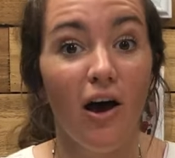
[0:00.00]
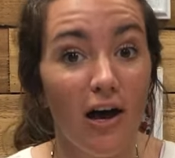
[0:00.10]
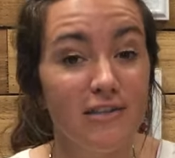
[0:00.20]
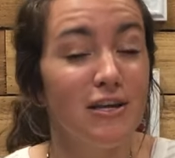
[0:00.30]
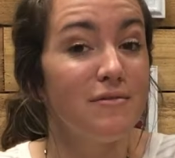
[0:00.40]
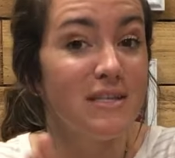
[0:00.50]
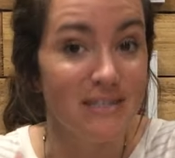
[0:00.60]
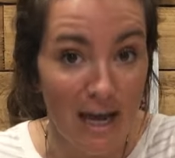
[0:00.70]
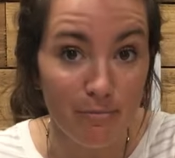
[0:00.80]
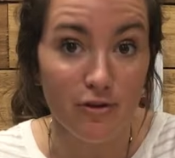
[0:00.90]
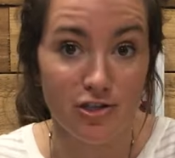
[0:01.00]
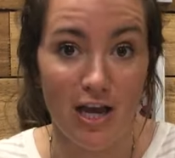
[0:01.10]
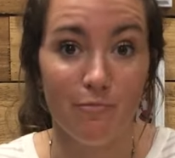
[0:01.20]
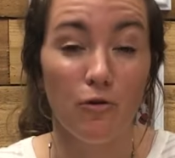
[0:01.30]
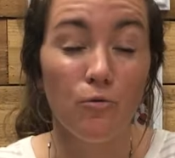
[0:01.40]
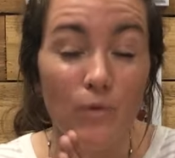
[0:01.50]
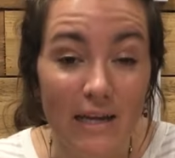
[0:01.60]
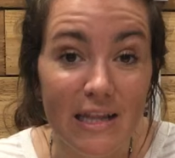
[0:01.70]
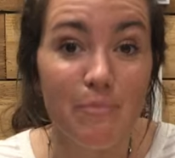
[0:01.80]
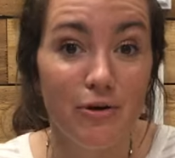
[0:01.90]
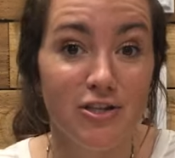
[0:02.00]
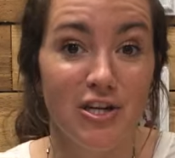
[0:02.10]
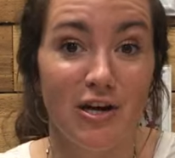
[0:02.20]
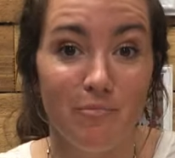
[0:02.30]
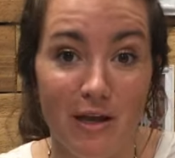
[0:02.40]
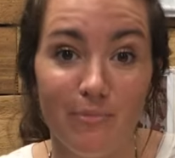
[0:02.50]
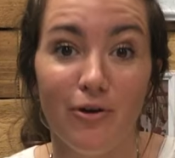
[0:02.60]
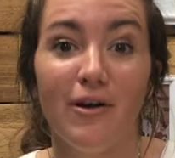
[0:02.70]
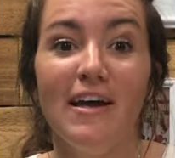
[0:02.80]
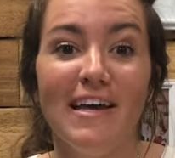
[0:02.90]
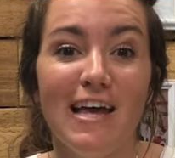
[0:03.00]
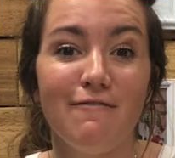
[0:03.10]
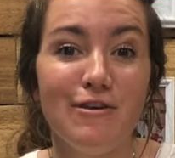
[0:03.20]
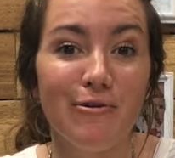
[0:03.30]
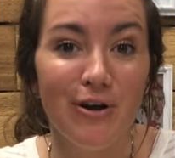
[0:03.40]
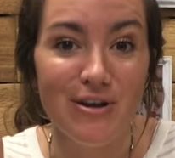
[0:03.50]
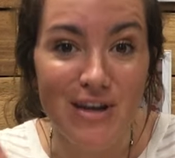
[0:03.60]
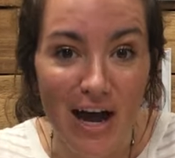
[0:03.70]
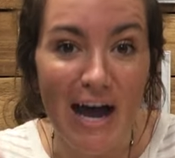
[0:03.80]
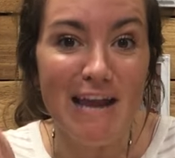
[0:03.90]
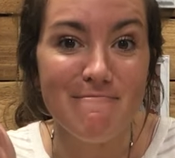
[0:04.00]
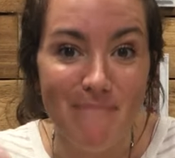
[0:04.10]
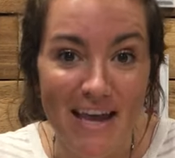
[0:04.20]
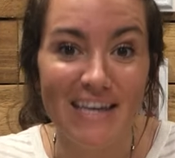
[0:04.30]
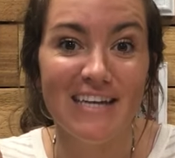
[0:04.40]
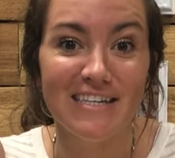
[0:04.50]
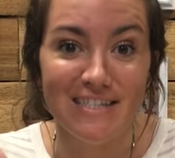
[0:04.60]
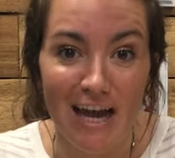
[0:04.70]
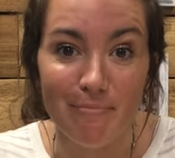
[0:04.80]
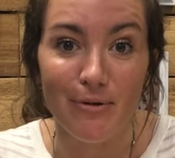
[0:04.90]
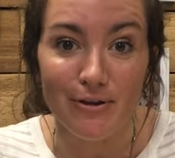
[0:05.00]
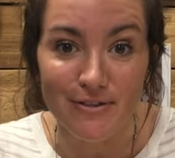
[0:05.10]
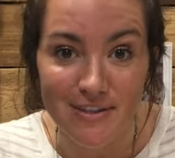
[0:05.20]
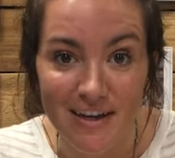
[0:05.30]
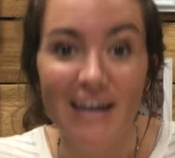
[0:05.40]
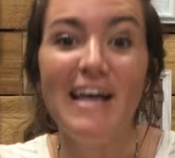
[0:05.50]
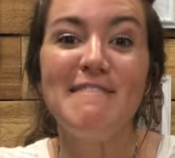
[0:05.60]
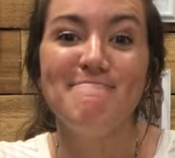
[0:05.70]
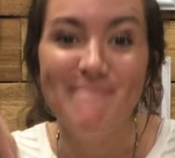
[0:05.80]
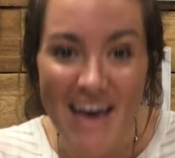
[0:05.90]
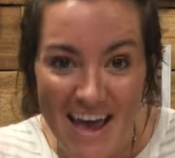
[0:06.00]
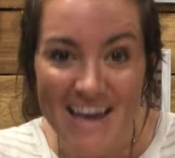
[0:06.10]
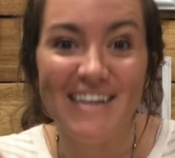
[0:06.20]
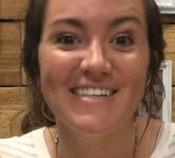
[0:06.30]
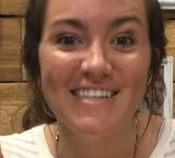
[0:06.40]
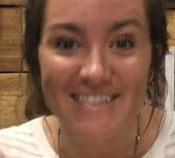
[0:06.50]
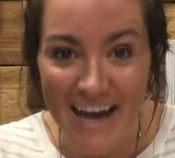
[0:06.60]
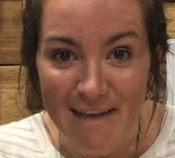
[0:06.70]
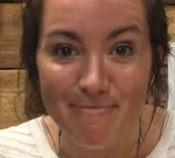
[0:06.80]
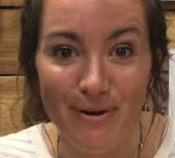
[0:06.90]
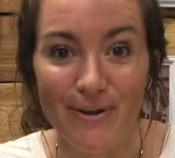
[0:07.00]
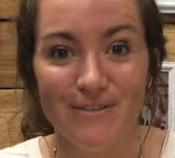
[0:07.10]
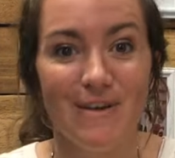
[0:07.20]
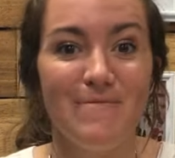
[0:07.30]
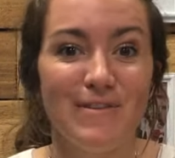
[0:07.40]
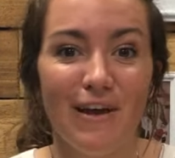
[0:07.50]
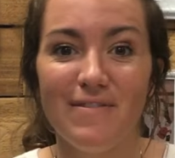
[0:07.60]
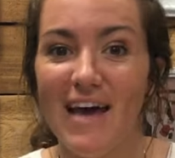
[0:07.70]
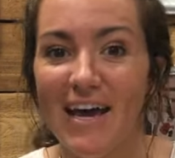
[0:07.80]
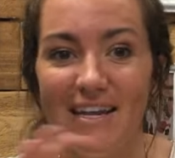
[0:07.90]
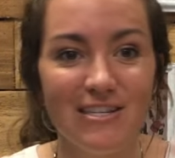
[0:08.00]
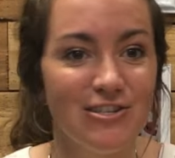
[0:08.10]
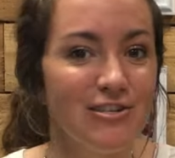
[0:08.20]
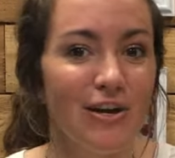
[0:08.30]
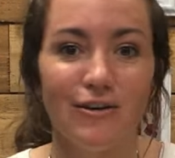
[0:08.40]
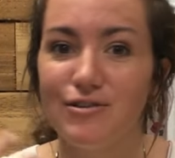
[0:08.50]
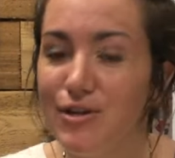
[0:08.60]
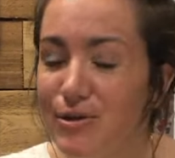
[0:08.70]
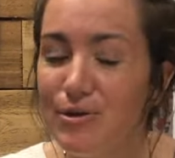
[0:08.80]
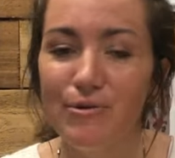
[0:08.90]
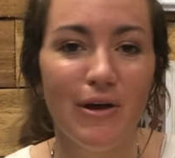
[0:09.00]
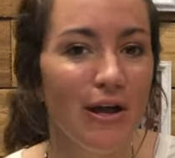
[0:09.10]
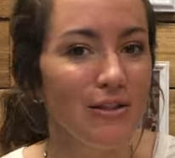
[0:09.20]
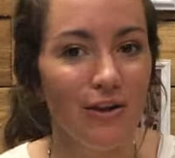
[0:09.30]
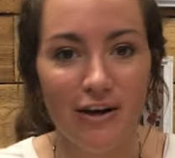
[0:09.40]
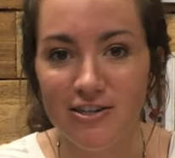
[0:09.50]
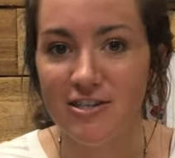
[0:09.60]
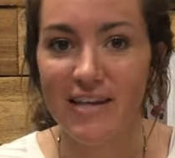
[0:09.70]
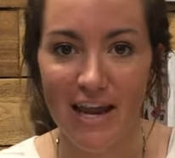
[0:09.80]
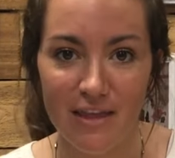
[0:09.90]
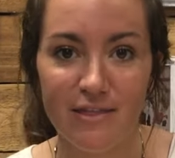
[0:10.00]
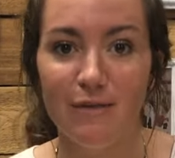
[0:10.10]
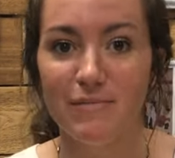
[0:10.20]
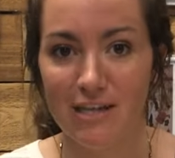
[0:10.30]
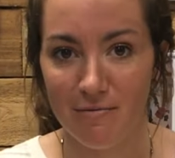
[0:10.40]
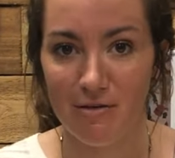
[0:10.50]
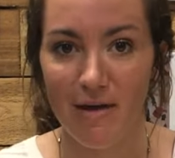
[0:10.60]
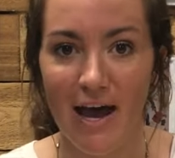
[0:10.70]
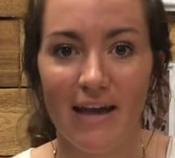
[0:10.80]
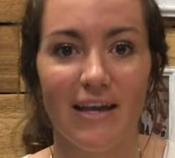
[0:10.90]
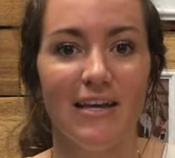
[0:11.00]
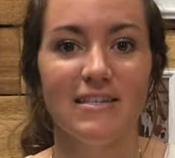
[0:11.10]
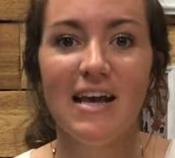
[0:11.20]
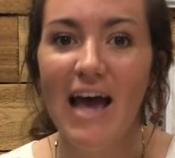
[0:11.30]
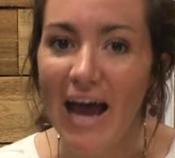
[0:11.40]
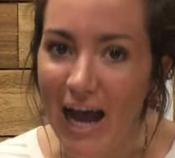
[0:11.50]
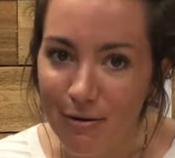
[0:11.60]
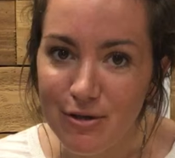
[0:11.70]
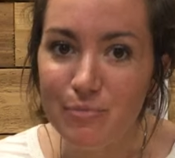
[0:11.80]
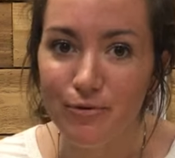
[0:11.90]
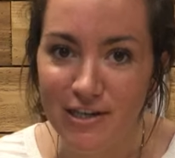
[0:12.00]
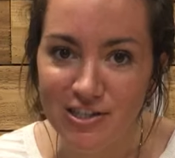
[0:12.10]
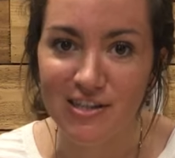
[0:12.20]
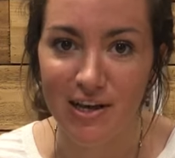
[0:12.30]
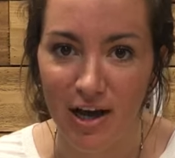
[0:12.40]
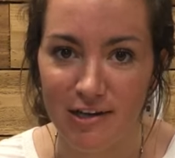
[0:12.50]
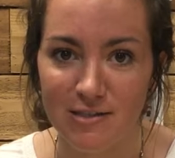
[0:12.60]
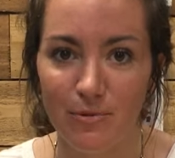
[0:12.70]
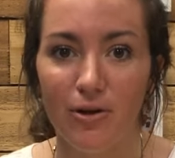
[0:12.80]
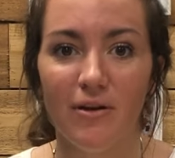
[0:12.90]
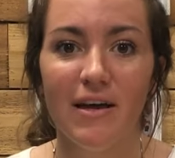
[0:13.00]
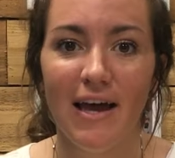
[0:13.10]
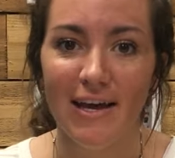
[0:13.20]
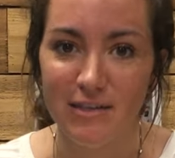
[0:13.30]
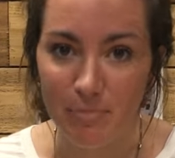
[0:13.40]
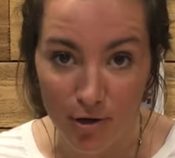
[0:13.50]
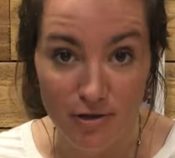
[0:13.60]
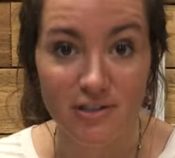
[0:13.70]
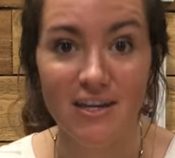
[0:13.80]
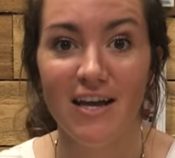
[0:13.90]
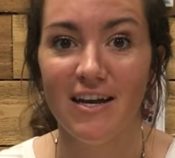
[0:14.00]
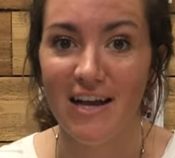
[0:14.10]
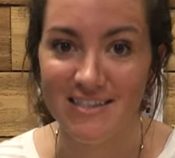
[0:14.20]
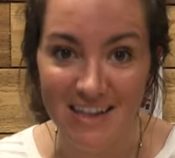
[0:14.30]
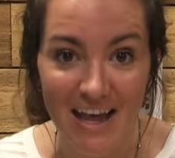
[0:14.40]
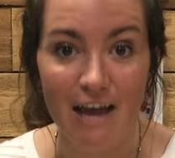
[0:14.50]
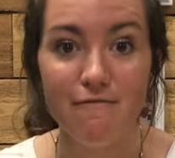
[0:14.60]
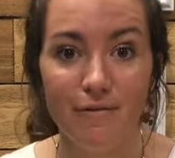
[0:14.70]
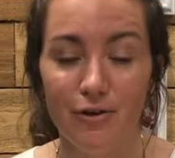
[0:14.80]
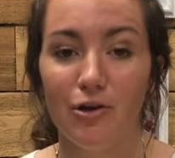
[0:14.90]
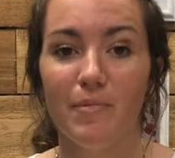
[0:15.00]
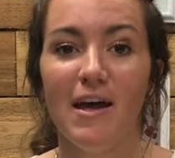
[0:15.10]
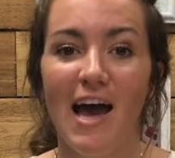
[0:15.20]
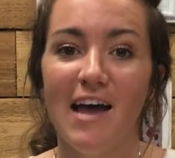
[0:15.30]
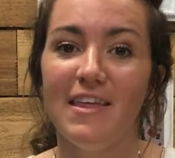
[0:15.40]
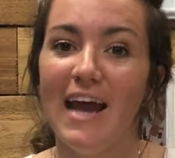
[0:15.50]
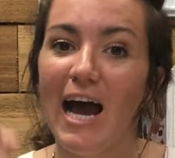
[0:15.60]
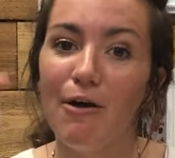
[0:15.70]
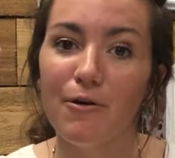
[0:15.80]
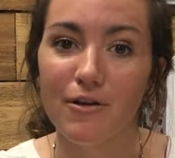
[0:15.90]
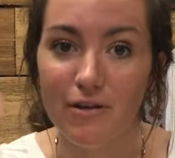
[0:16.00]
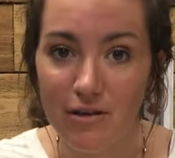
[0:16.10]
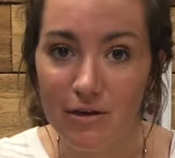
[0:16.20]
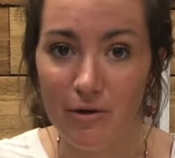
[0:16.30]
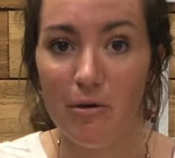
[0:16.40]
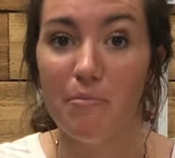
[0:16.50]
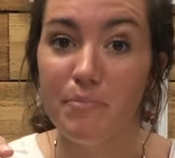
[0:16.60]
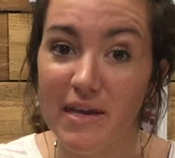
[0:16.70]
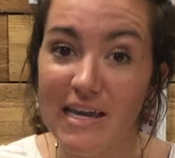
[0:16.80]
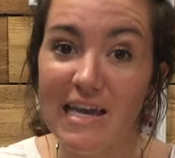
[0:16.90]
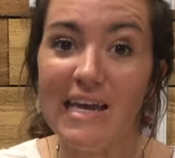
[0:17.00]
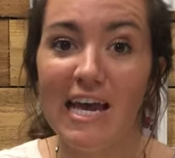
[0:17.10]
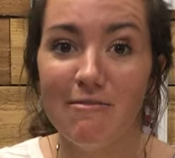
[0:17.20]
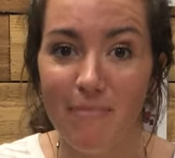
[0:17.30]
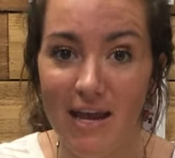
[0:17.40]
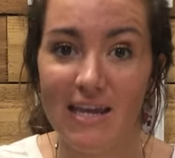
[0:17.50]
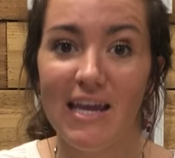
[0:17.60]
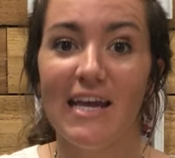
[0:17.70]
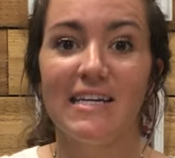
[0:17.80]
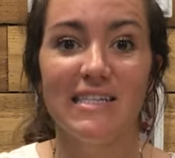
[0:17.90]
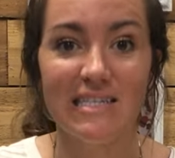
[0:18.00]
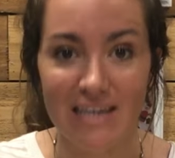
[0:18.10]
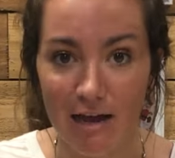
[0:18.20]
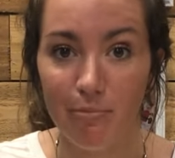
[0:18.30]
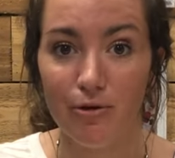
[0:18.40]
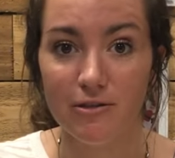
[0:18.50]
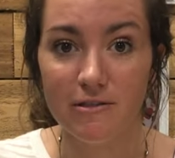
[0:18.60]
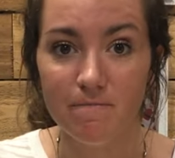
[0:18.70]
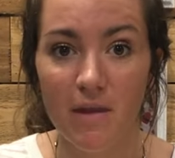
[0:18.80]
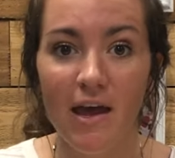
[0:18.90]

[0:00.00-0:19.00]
Also, discipleship. We're really pushing our people. If you are not making disciples, make disciples. And so that is just our two largest anthems coming back, is how are you preaching the gospel as a person and as a life group? And then how are you being and making disciples?